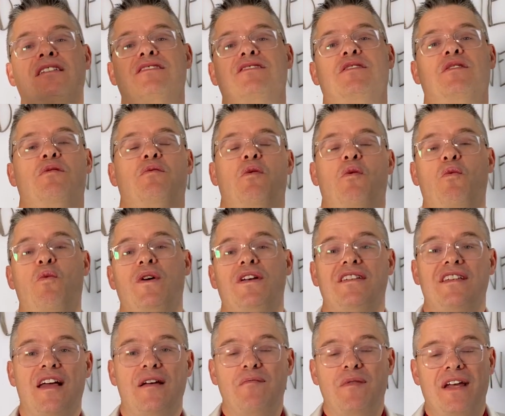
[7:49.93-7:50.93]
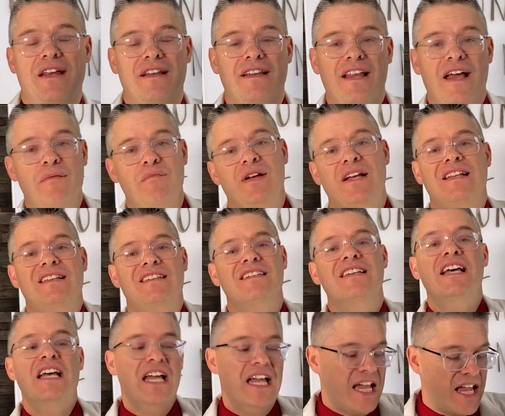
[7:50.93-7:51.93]
So what does that mean? That means
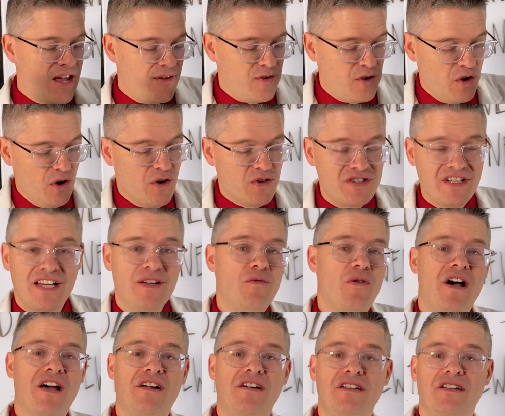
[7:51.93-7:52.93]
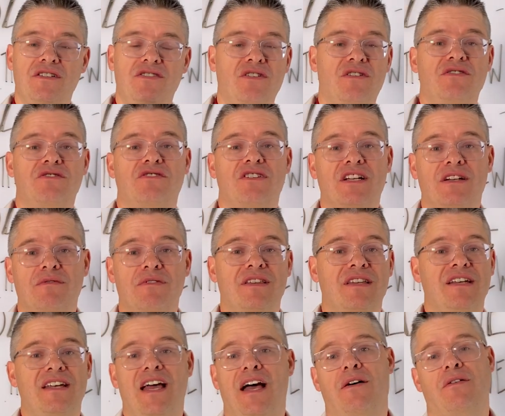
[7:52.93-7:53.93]
if you ozonate water and you don't drink it
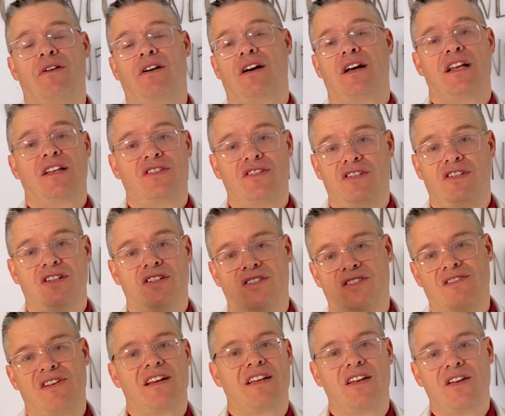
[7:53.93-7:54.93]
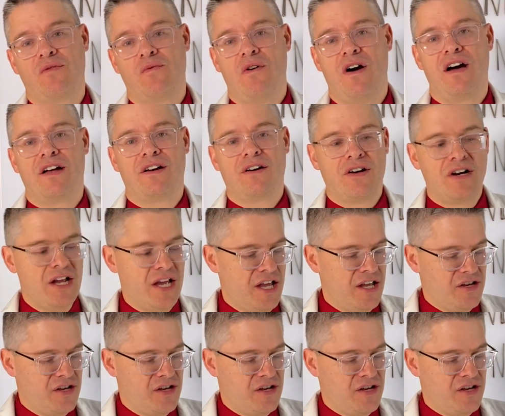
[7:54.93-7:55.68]
within an hour, it's just drinking water.